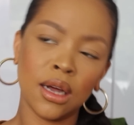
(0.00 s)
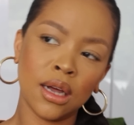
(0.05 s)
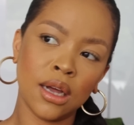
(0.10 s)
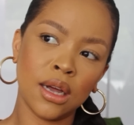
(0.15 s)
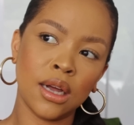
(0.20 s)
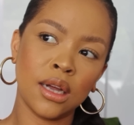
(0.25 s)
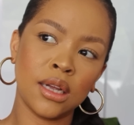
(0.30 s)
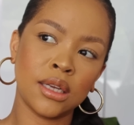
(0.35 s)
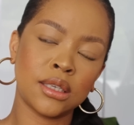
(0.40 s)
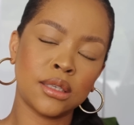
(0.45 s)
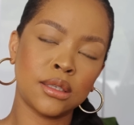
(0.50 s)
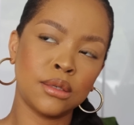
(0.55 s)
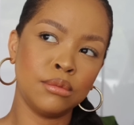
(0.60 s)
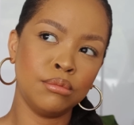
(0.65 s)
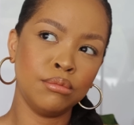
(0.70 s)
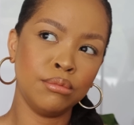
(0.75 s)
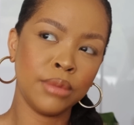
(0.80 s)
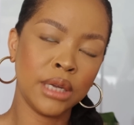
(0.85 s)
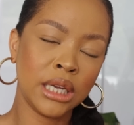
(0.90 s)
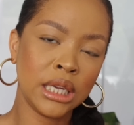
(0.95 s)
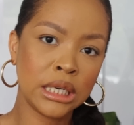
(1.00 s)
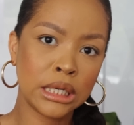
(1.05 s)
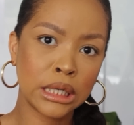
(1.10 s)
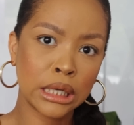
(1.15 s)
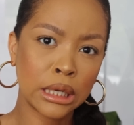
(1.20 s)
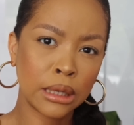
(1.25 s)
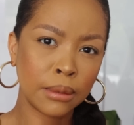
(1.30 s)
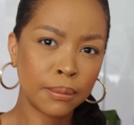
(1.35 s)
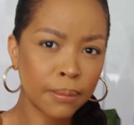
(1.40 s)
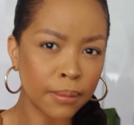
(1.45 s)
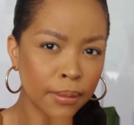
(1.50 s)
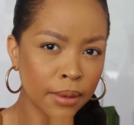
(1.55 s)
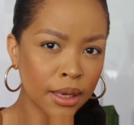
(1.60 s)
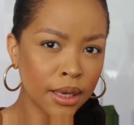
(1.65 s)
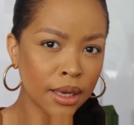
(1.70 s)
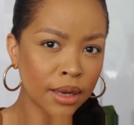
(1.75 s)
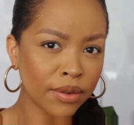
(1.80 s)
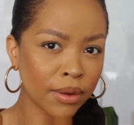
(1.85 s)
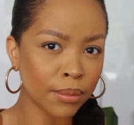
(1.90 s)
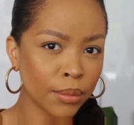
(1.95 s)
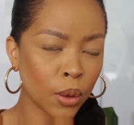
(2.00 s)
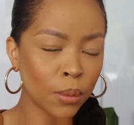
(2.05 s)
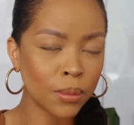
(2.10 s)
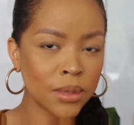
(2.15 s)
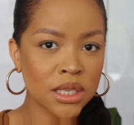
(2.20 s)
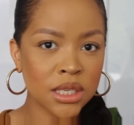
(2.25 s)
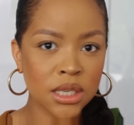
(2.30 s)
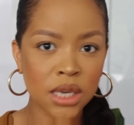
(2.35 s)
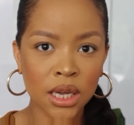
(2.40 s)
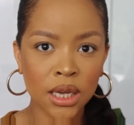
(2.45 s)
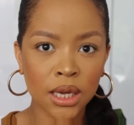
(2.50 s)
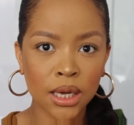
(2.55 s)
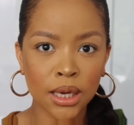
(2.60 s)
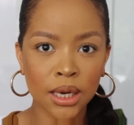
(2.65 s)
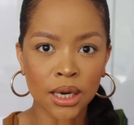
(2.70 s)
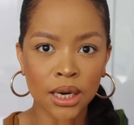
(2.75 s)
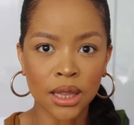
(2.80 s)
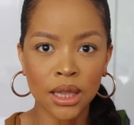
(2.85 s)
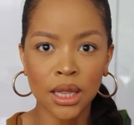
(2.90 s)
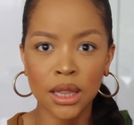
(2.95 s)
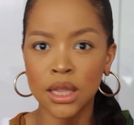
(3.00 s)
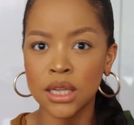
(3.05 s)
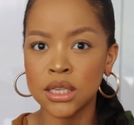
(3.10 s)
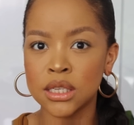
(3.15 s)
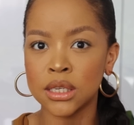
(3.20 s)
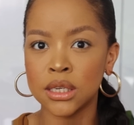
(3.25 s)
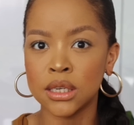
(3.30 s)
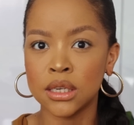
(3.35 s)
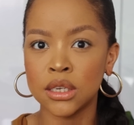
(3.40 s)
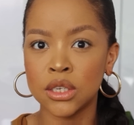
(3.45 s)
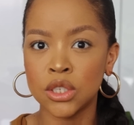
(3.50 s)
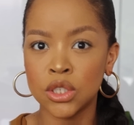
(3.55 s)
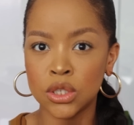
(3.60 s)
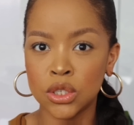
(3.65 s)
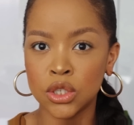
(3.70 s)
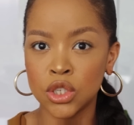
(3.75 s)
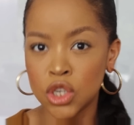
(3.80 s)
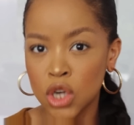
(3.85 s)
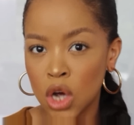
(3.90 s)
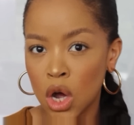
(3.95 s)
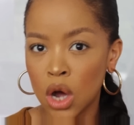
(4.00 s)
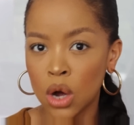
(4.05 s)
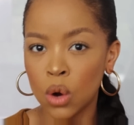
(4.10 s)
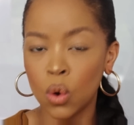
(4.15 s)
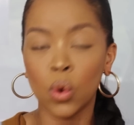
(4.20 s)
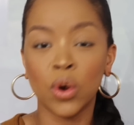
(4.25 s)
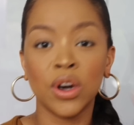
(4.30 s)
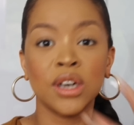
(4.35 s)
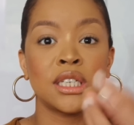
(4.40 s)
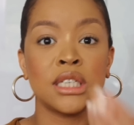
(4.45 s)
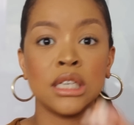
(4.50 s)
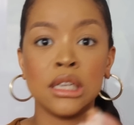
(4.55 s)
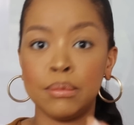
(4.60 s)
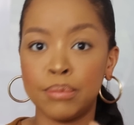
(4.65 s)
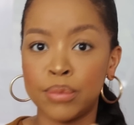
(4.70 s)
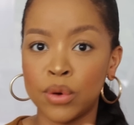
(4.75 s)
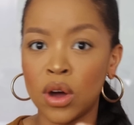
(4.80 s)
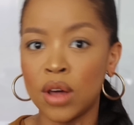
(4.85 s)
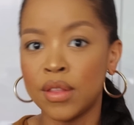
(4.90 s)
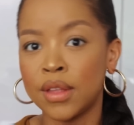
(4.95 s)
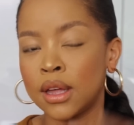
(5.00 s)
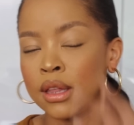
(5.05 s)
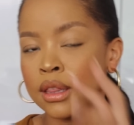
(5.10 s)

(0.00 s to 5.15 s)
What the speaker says: a medium, if I'm not mistaken, and then there's a dark, or a deep rather.